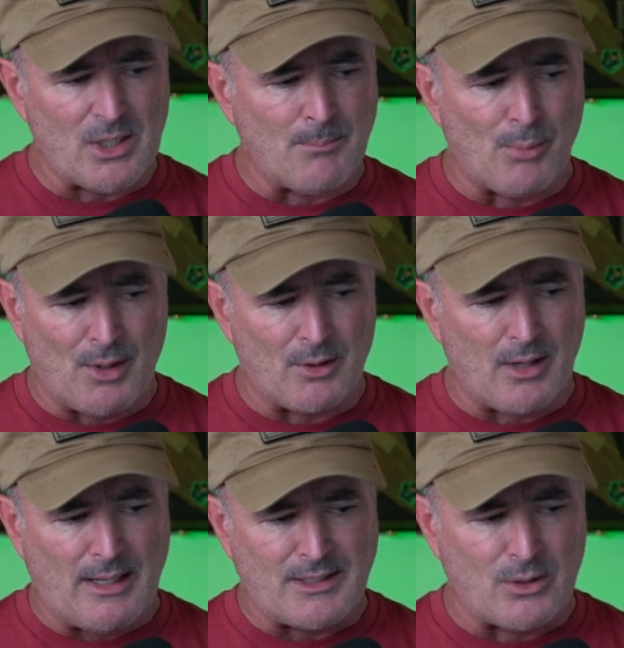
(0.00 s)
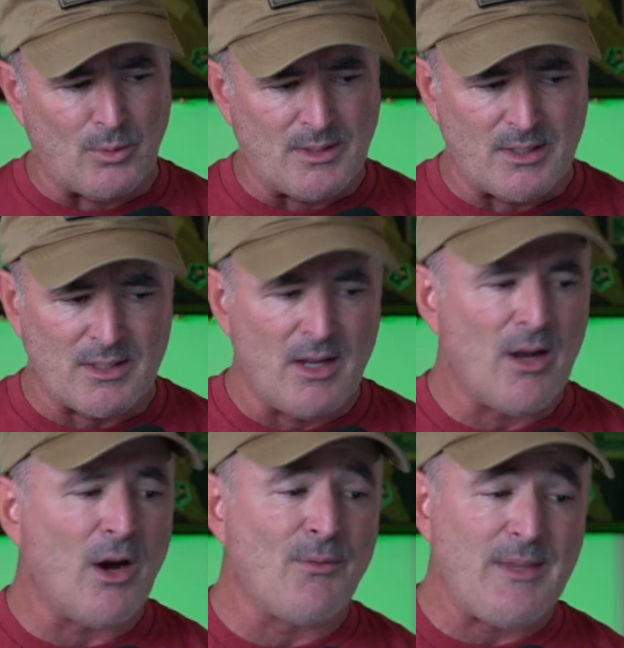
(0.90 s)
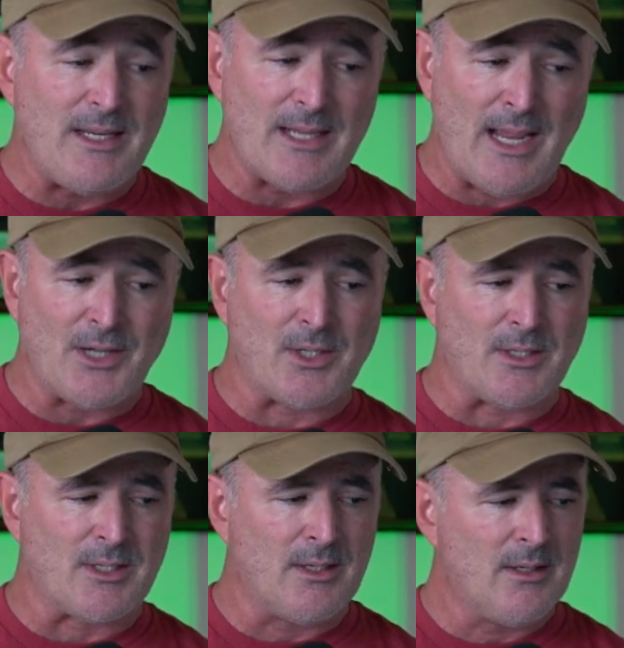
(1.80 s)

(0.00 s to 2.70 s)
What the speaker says: and broader consequences of these actions.